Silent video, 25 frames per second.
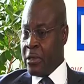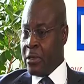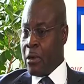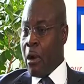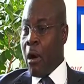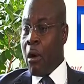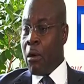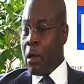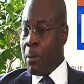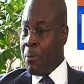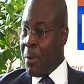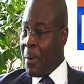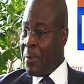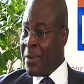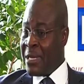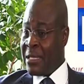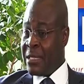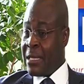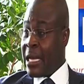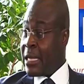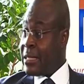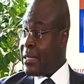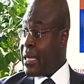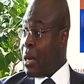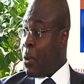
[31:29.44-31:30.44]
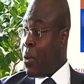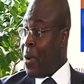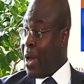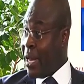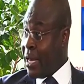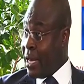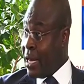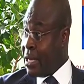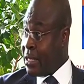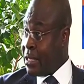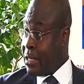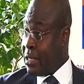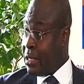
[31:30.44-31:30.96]
all public sector
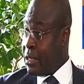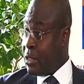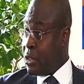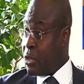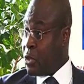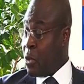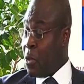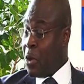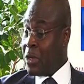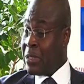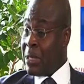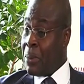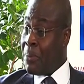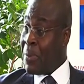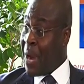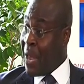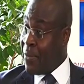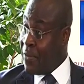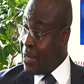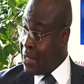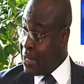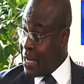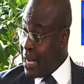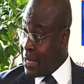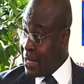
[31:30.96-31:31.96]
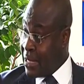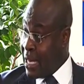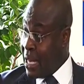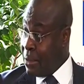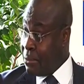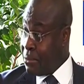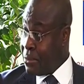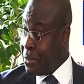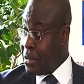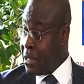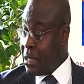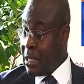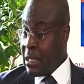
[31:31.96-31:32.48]
workers towards the private sector.
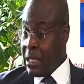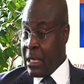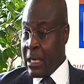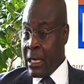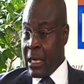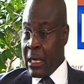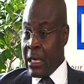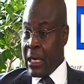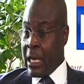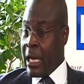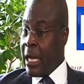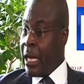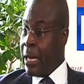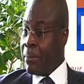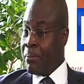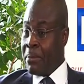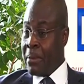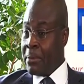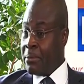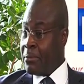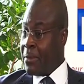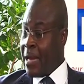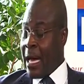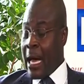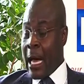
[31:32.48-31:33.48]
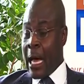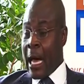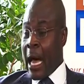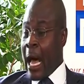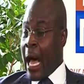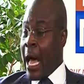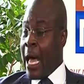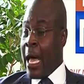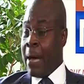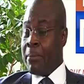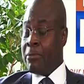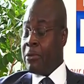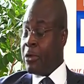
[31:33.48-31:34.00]
Um,
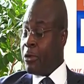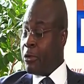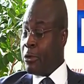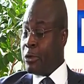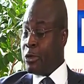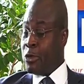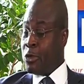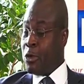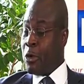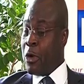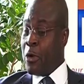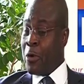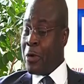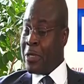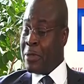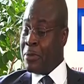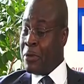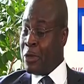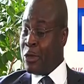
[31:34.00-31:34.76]
I am known to always be